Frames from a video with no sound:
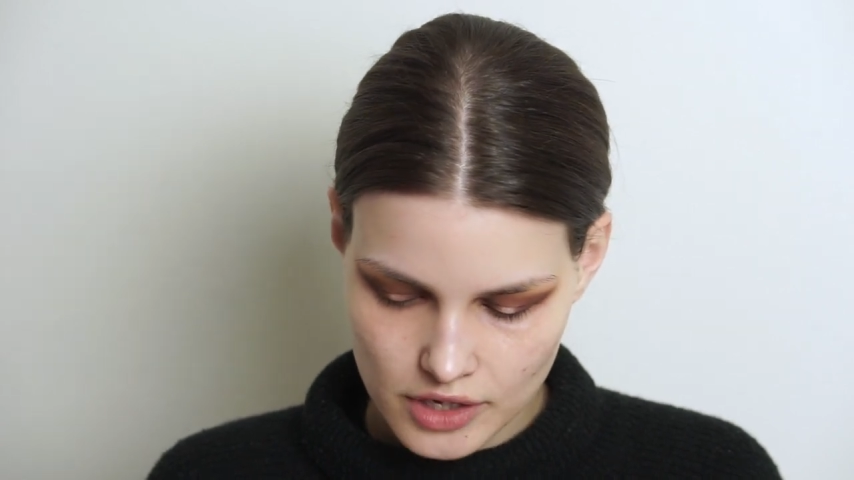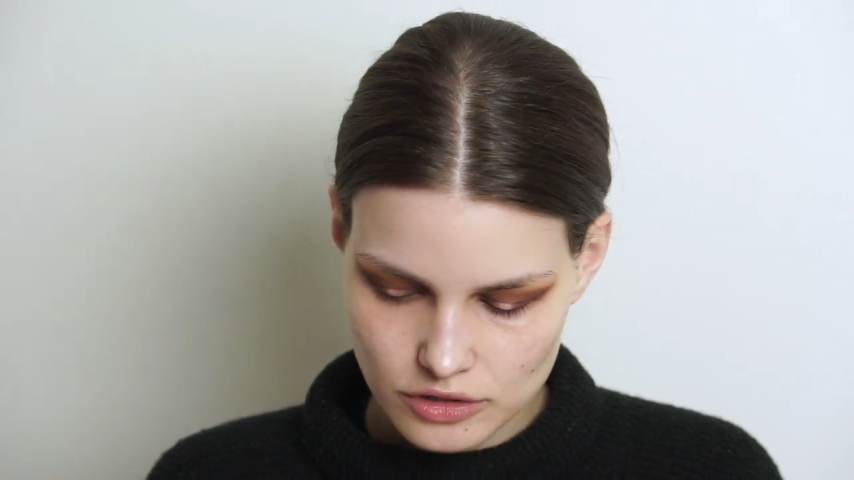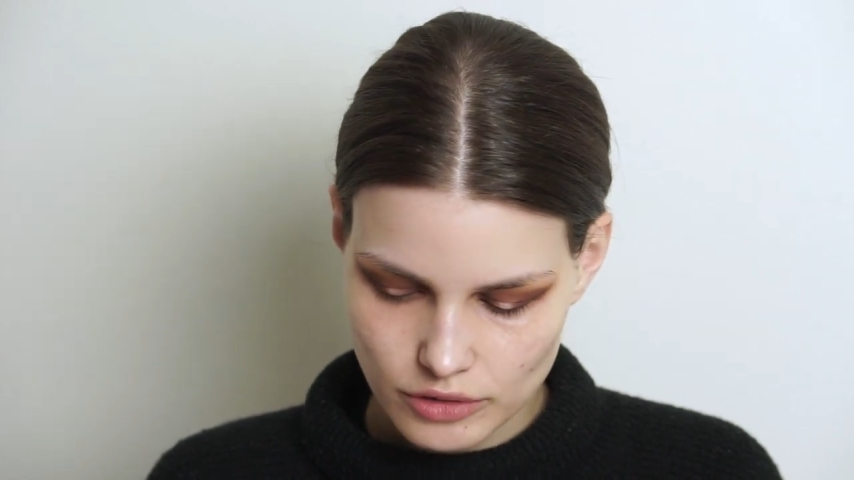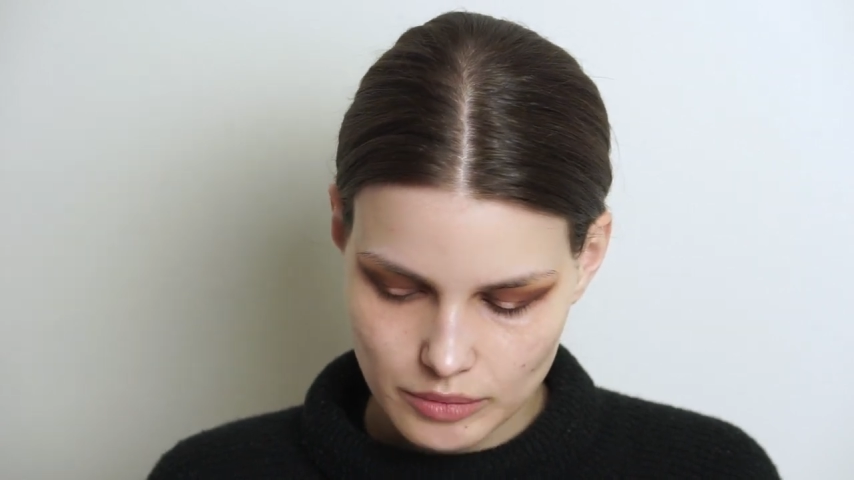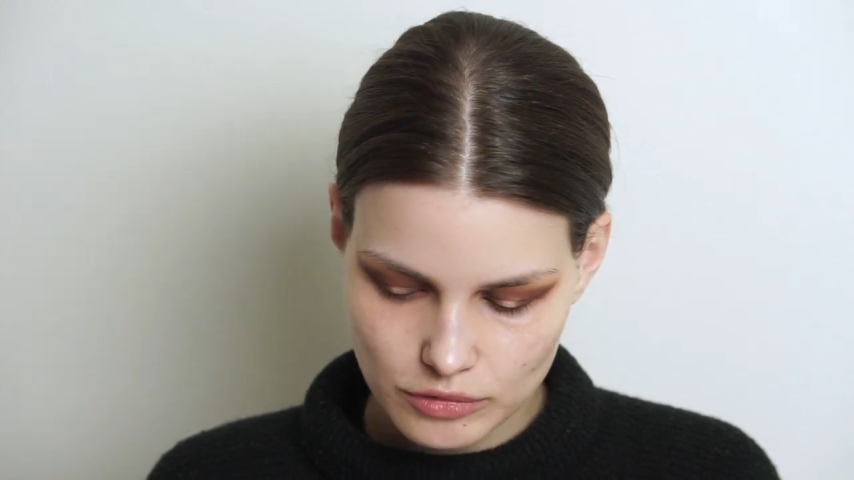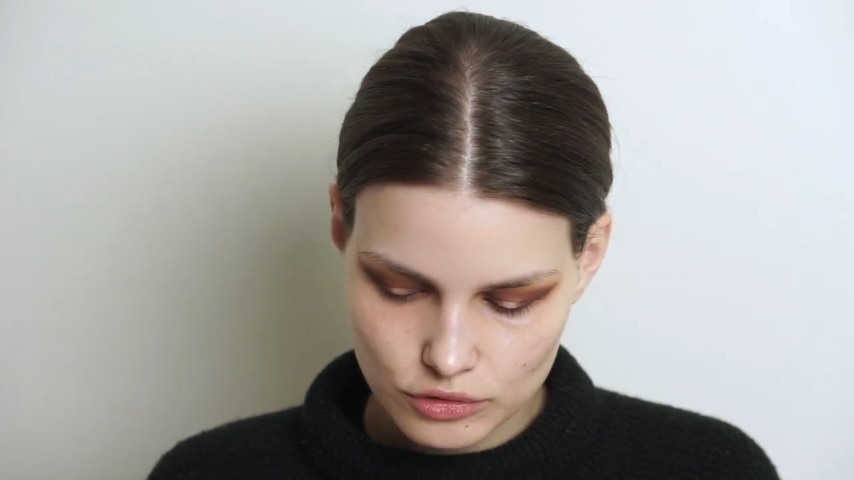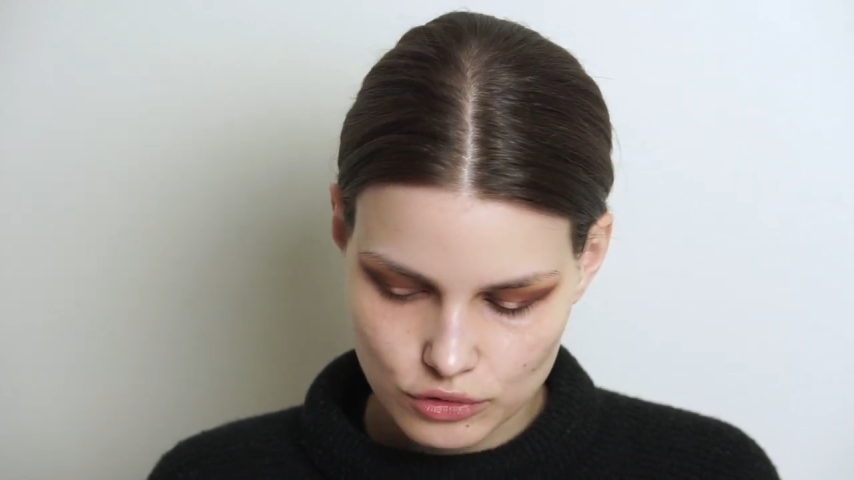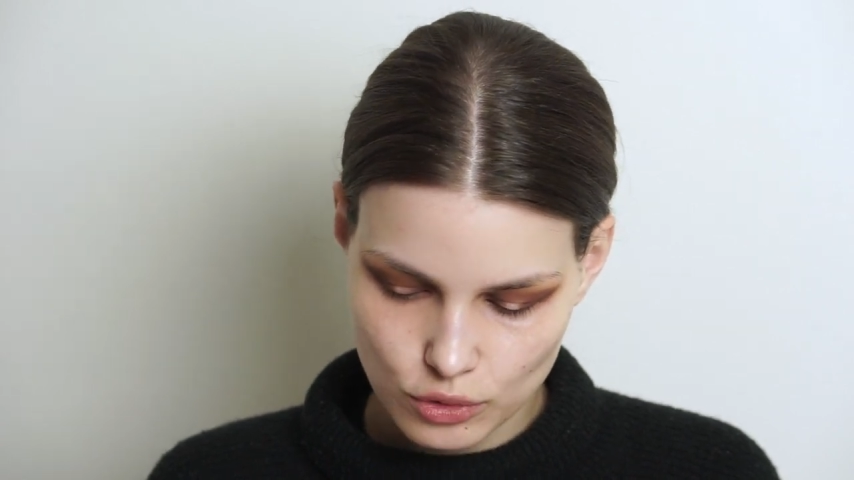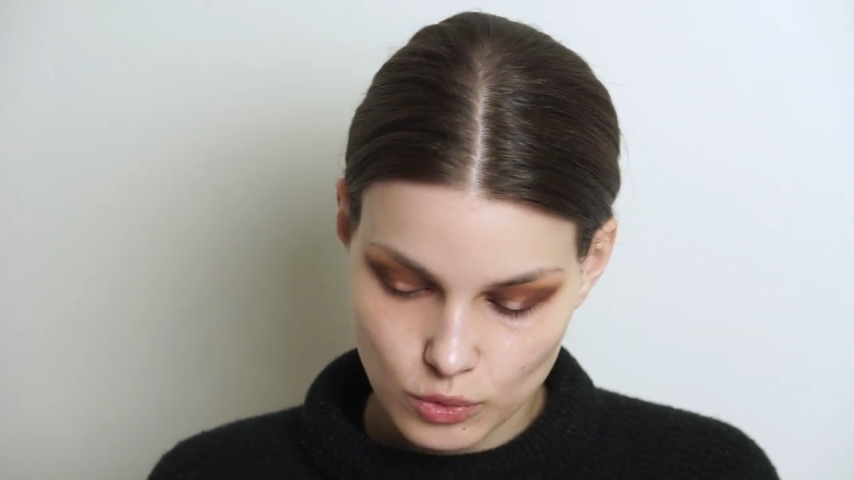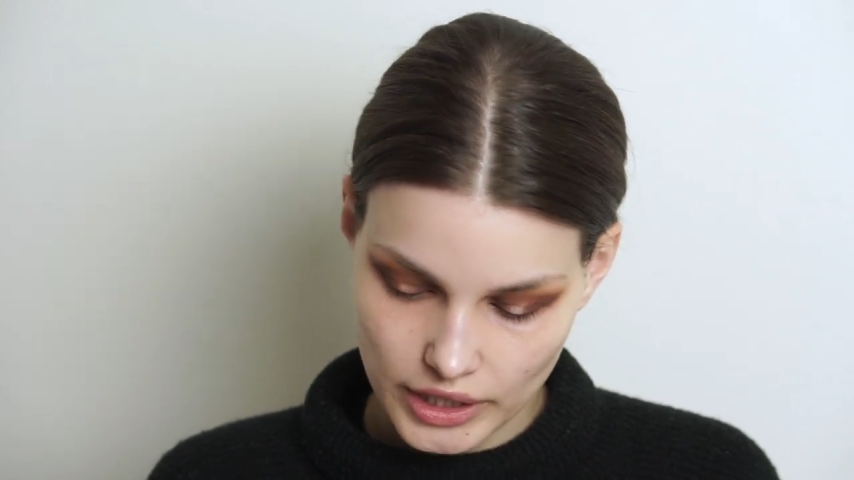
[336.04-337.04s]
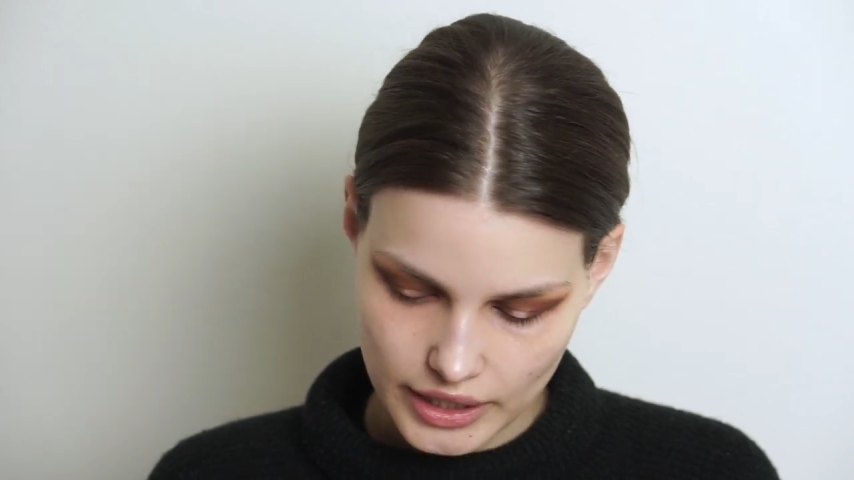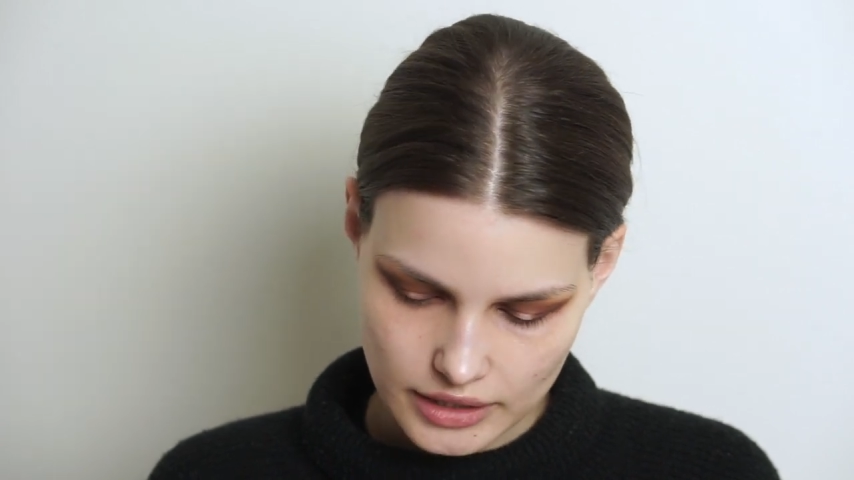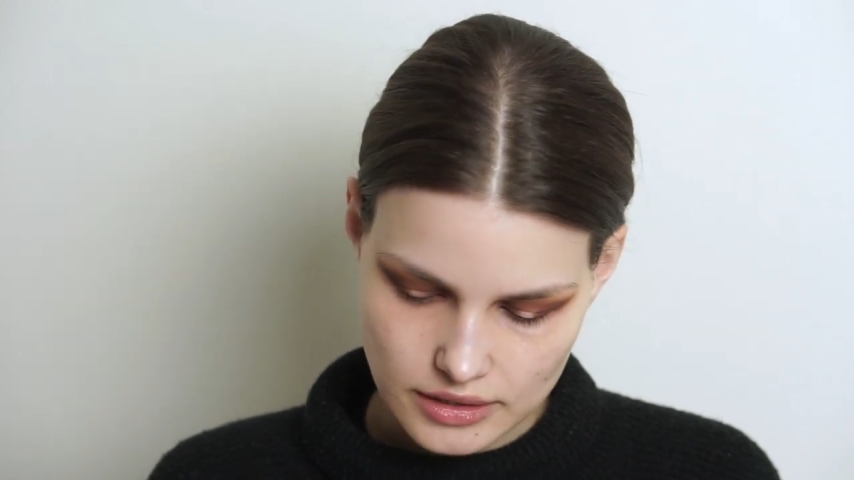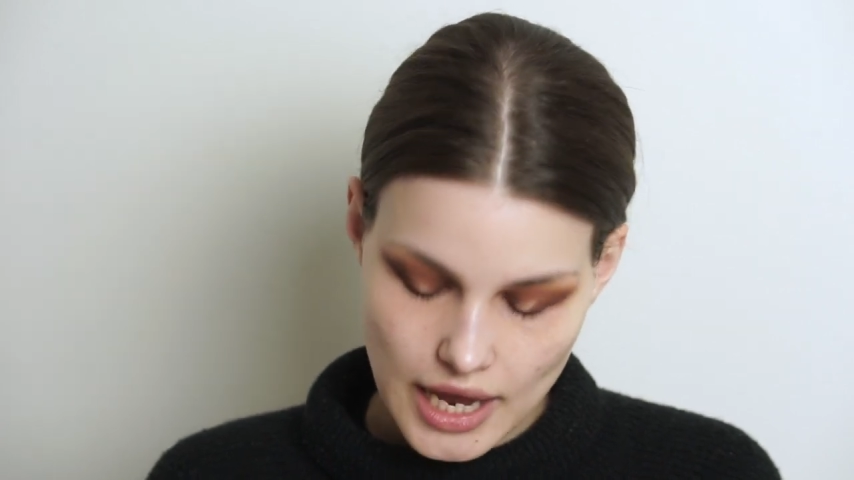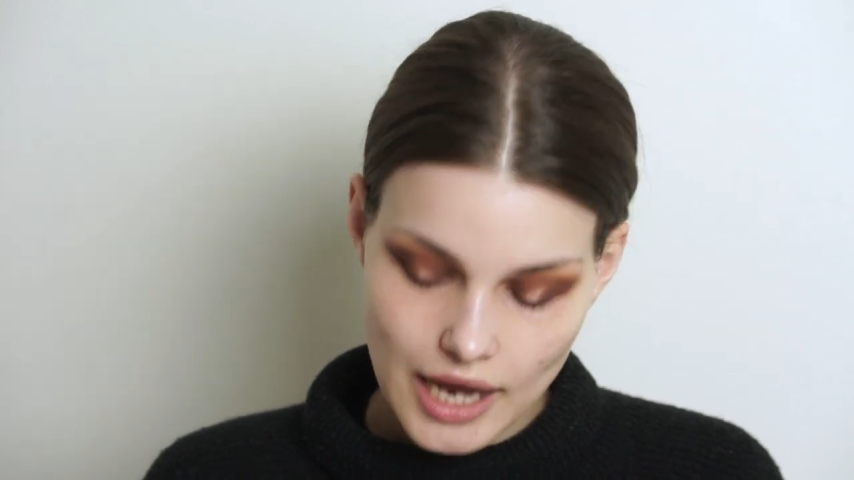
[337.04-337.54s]
So I'm not sure what it
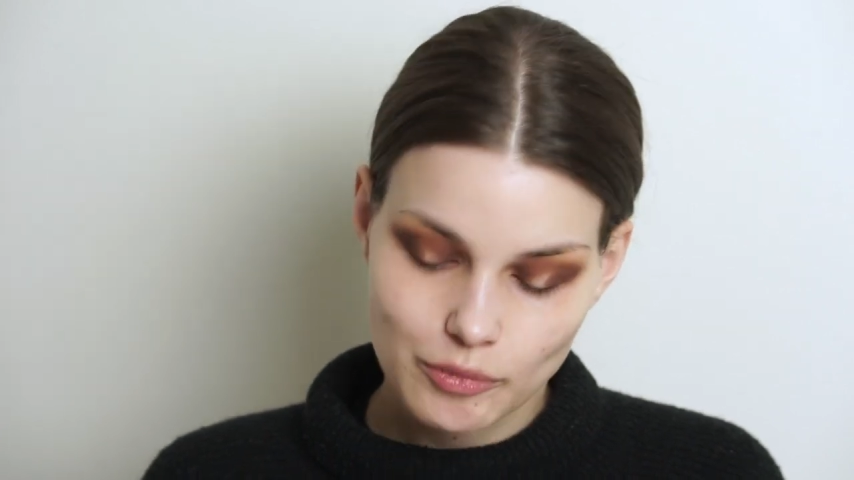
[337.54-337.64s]
is,